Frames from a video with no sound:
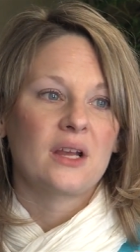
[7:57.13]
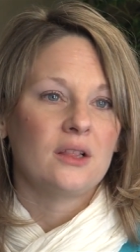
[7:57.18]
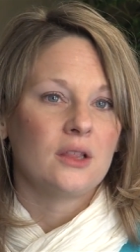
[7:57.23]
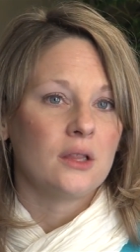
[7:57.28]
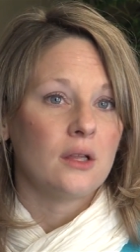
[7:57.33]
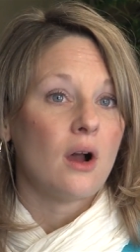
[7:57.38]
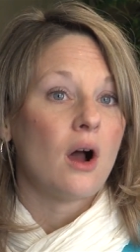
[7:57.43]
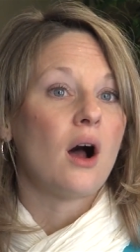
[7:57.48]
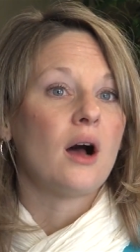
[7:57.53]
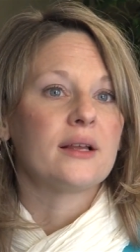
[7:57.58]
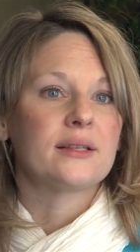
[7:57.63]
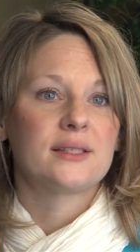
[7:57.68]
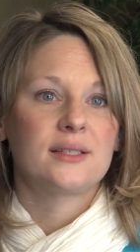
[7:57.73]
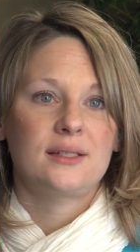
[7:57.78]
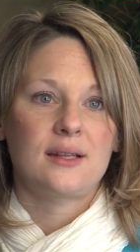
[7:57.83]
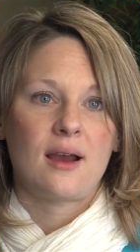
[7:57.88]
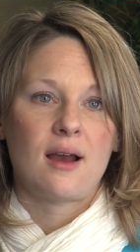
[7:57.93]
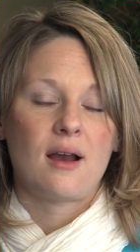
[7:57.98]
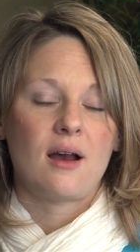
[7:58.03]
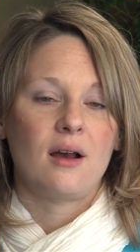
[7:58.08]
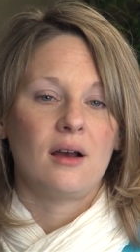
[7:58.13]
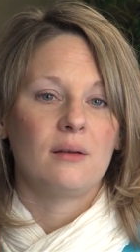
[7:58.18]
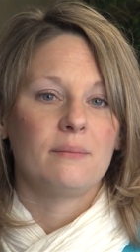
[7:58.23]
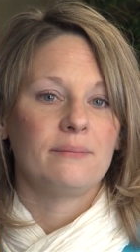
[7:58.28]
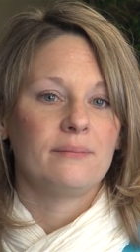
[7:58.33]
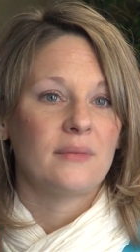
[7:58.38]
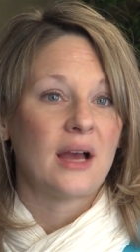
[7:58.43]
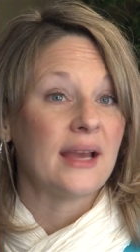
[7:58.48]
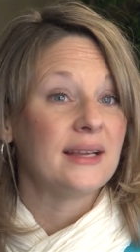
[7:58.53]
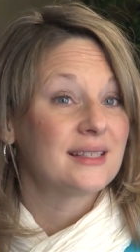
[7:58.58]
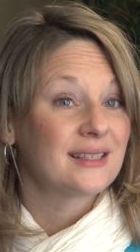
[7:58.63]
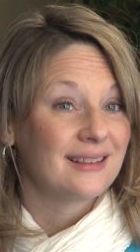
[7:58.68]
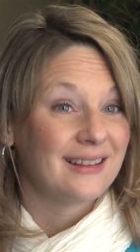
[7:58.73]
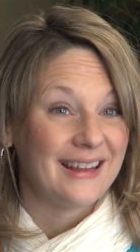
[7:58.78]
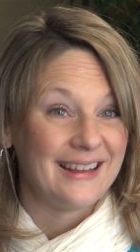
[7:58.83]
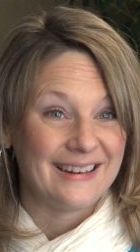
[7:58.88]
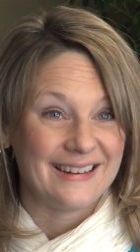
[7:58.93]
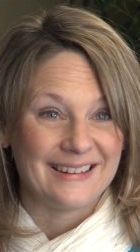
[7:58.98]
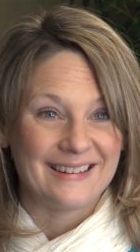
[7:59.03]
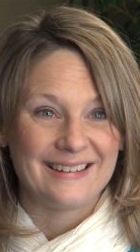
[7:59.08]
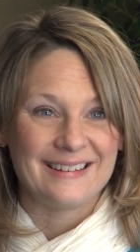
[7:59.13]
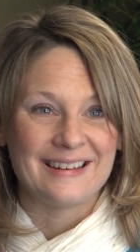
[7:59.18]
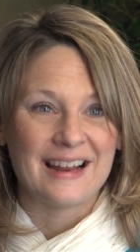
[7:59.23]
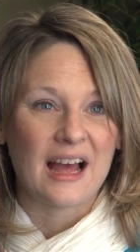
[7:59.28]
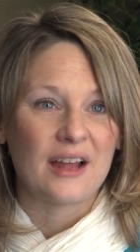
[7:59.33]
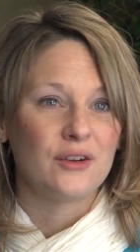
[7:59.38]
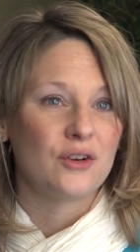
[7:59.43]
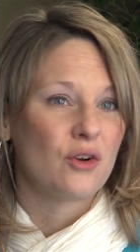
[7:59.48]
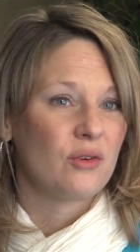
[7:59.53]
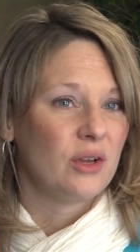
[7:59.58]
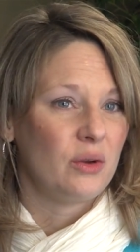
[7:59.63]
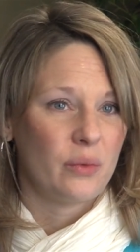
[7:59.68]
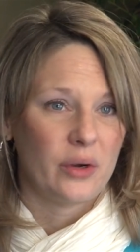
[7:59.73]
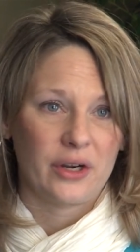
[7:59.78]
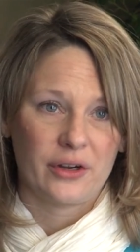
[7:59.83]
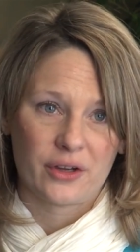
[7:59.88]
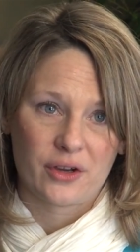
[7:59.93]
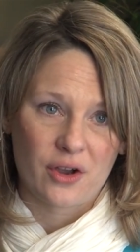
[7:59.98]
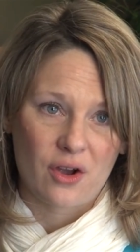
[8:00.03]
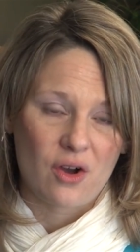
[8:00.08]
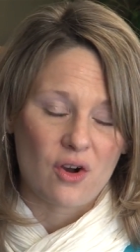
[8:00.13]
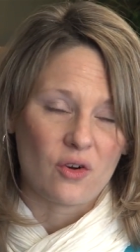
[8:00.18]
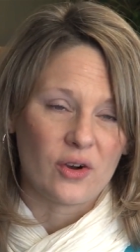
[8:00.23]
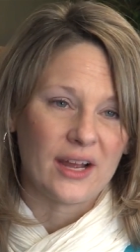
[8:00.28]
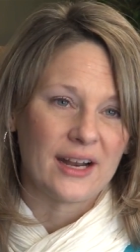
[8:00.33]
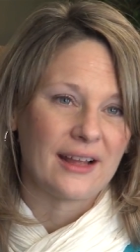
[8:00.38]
lost, um, isolated, not knowing where to go.